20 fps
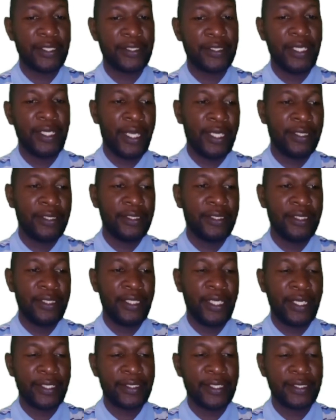and
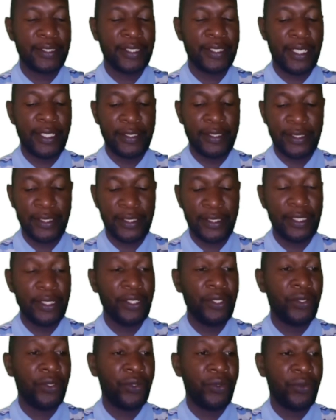exercise
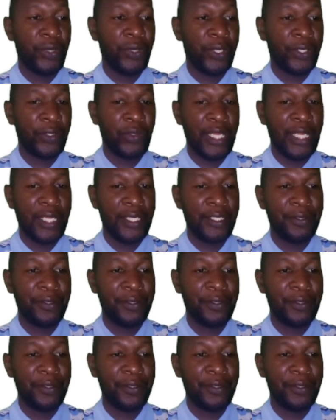regularly.